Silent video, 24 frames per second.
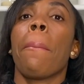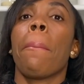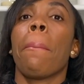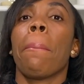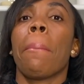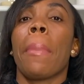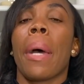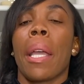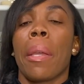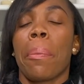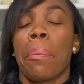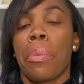
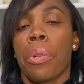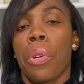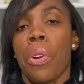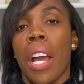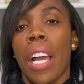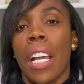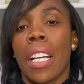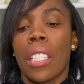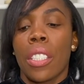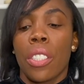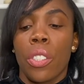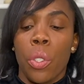my
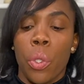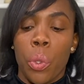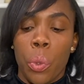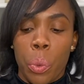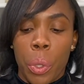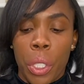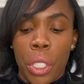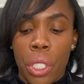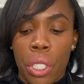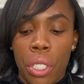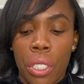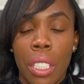price
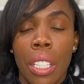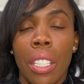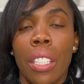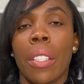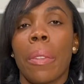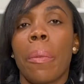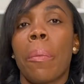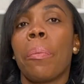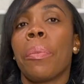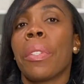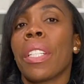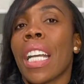originally.